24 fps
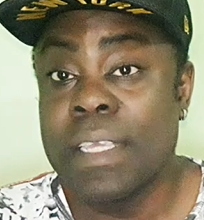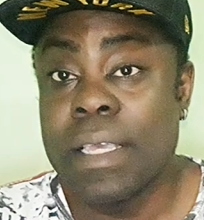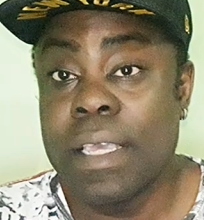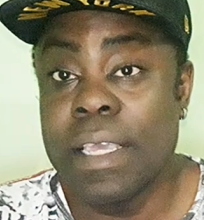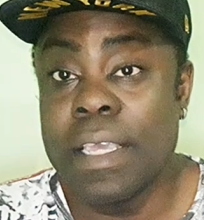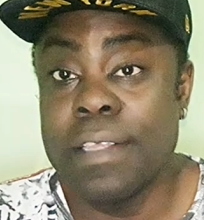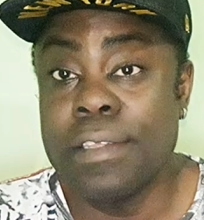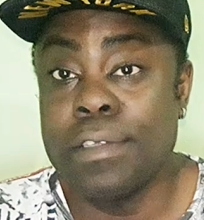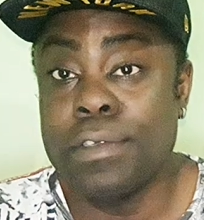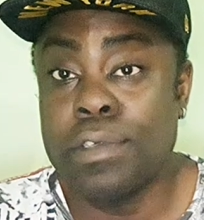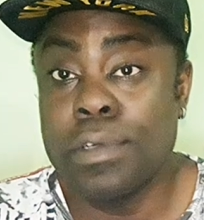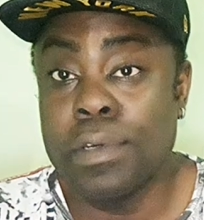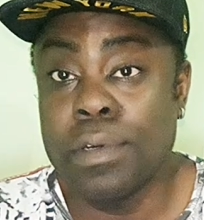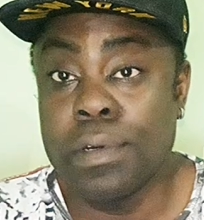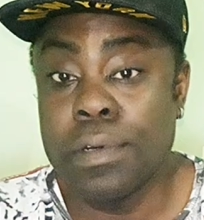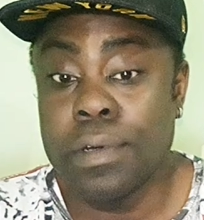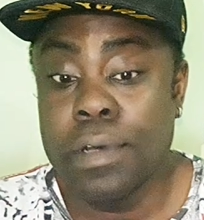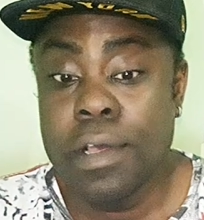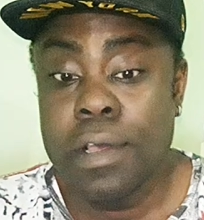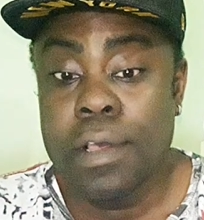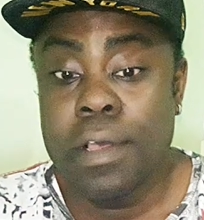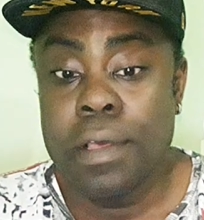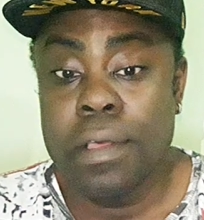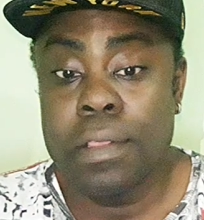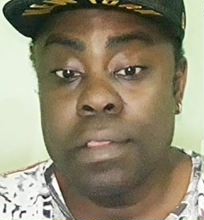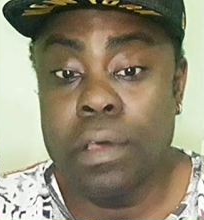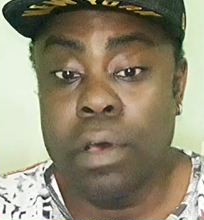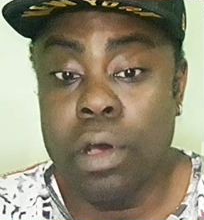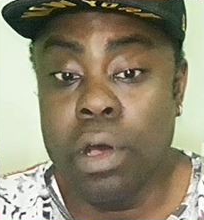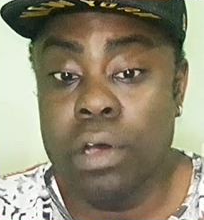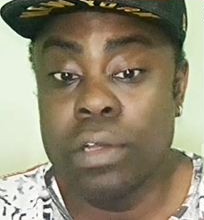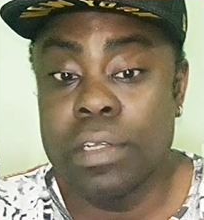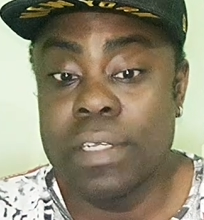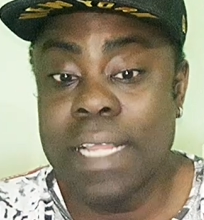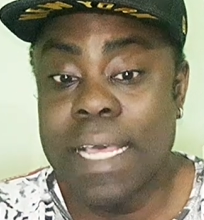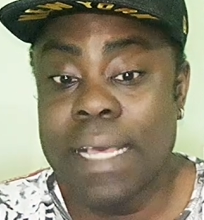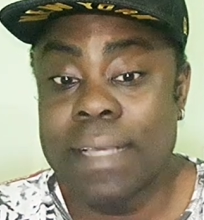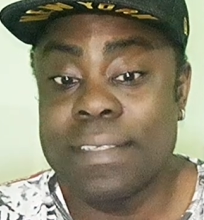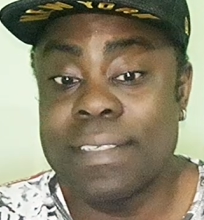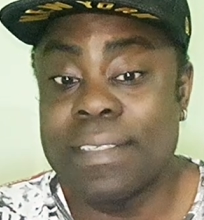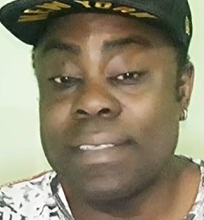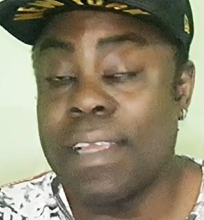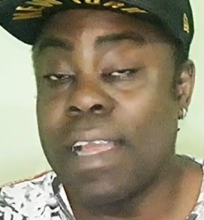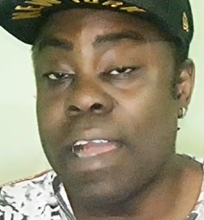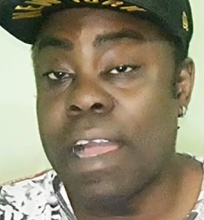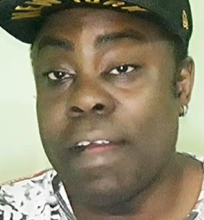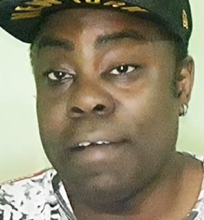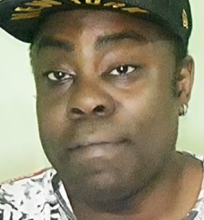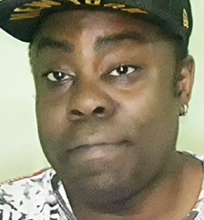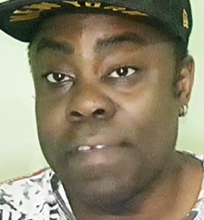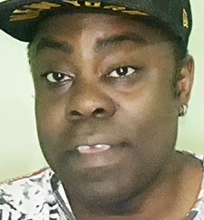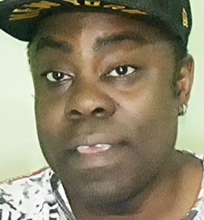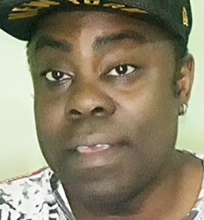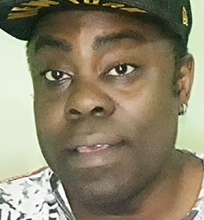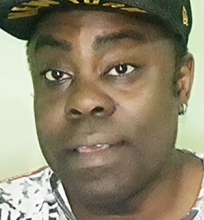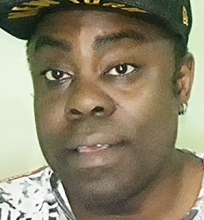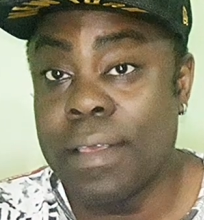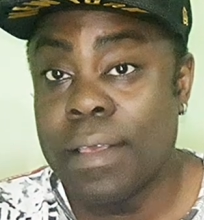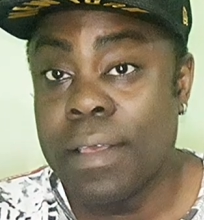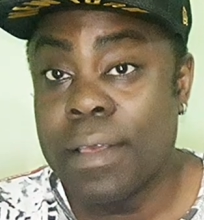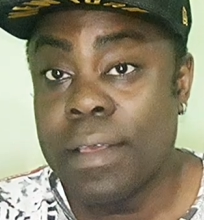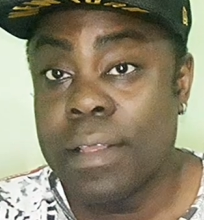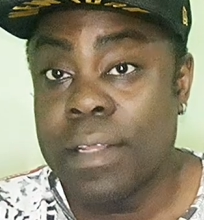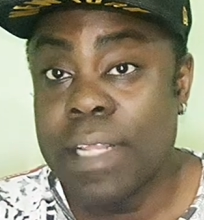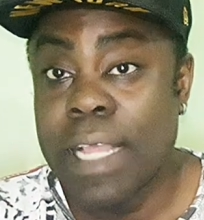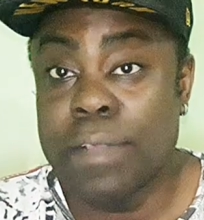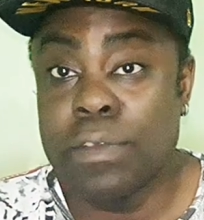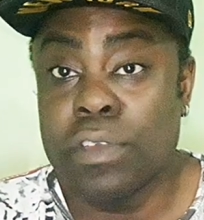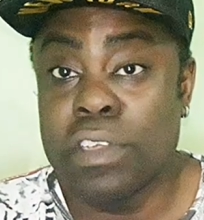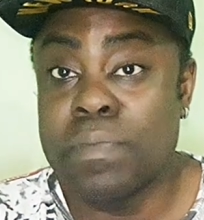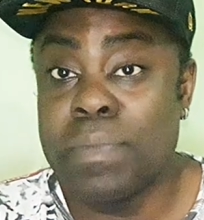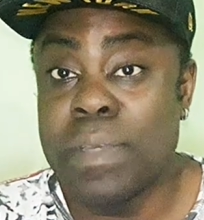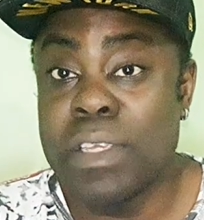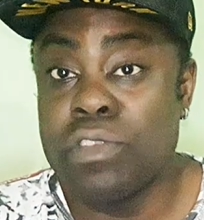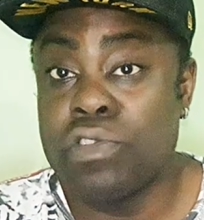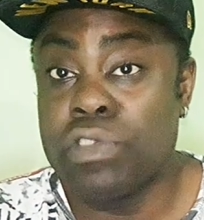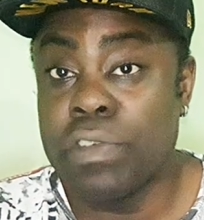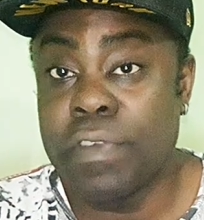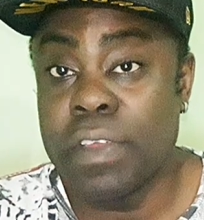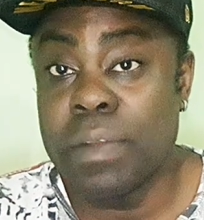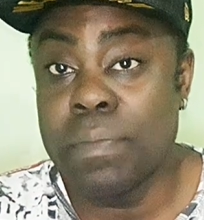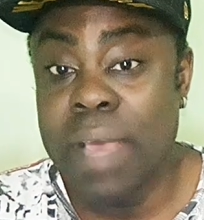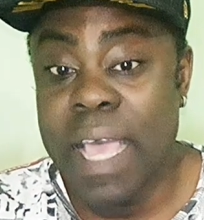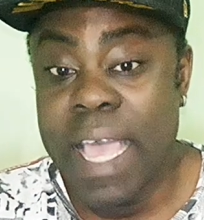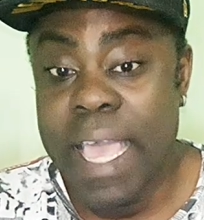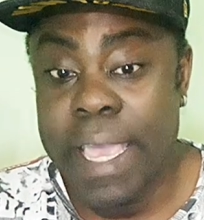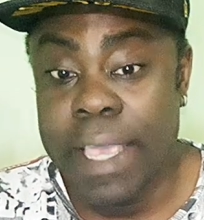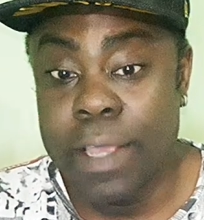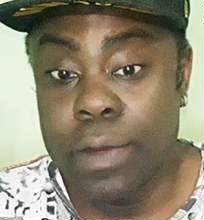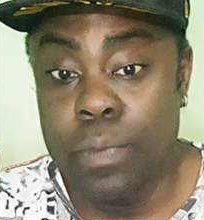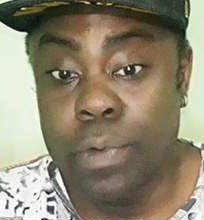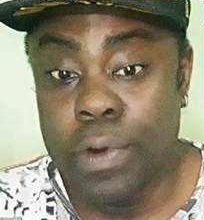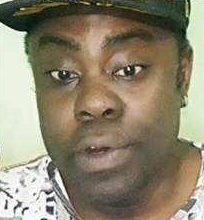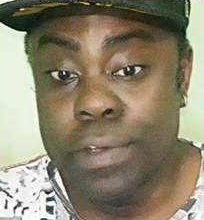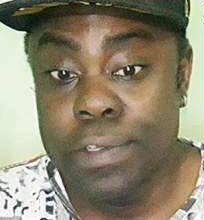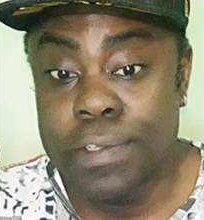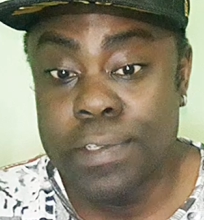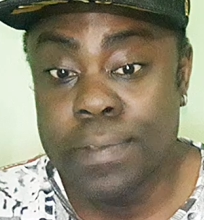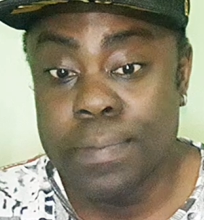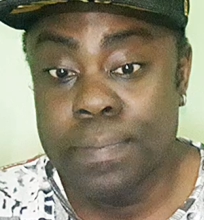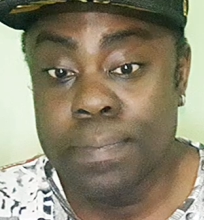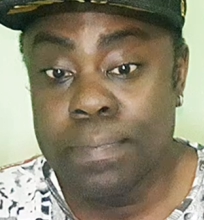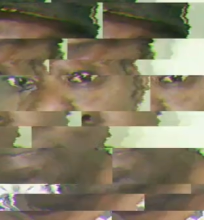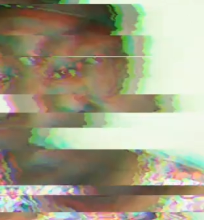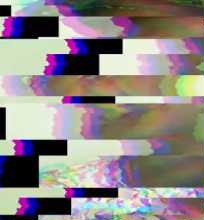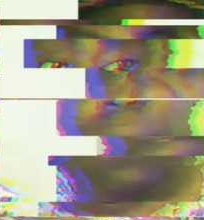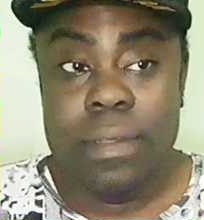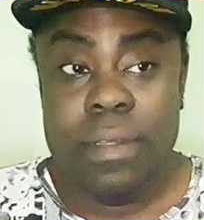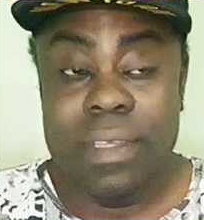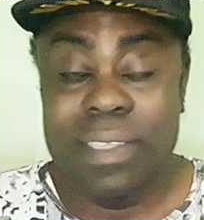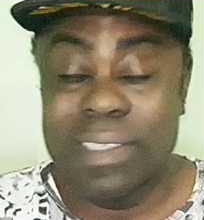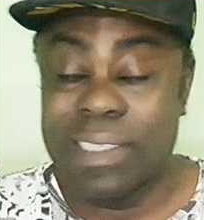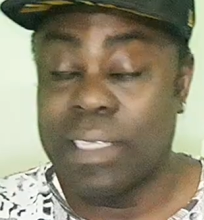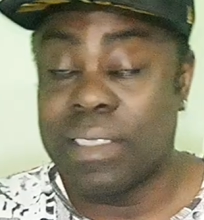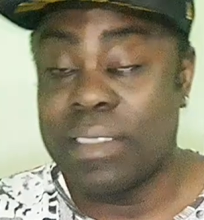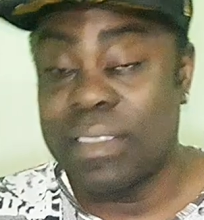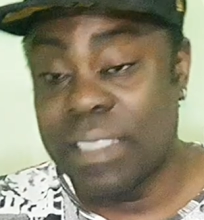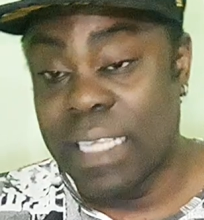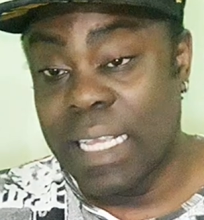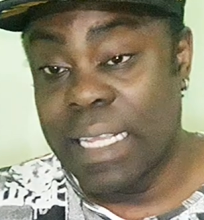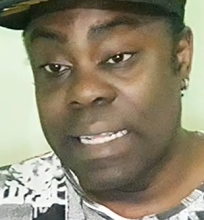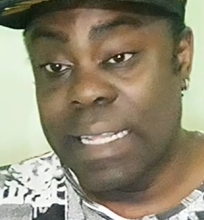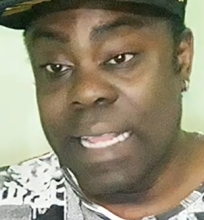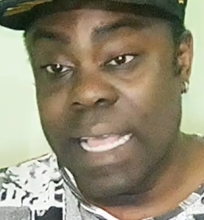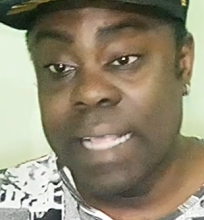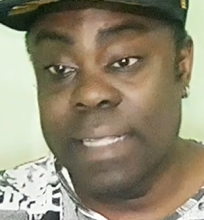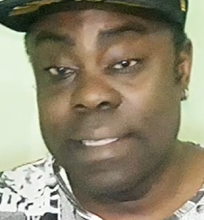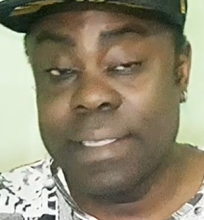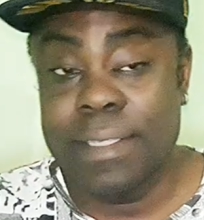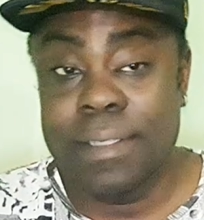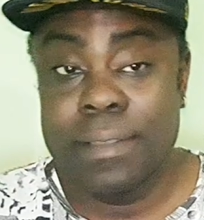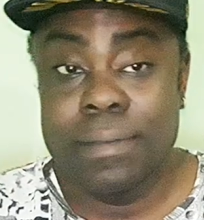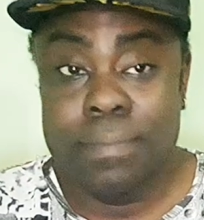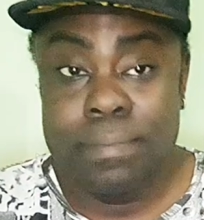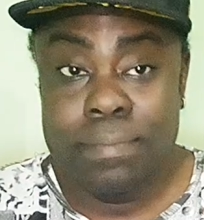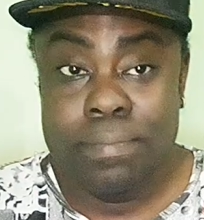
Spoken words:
into the Honda CRV that was being driven by Edwards. It is said that